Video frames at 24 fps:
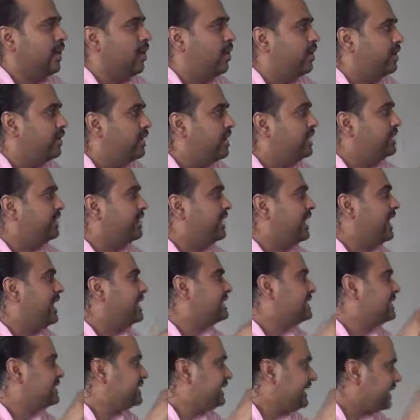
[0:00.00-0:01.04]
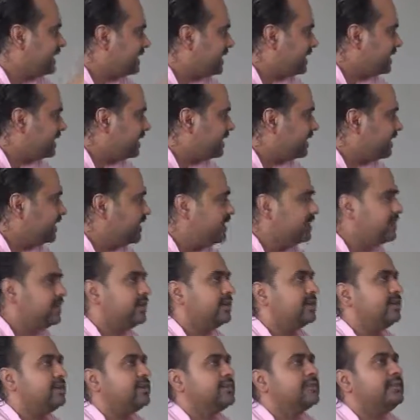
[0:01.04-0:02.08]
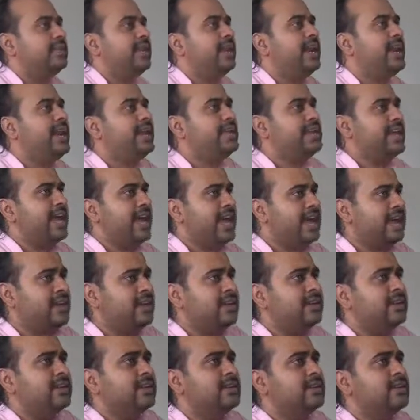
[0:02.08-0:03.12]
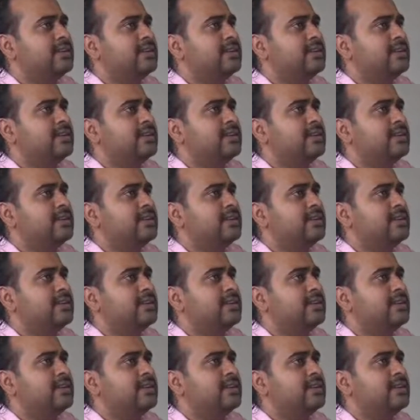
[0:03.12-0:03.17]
Only when I see the dirt, then I can.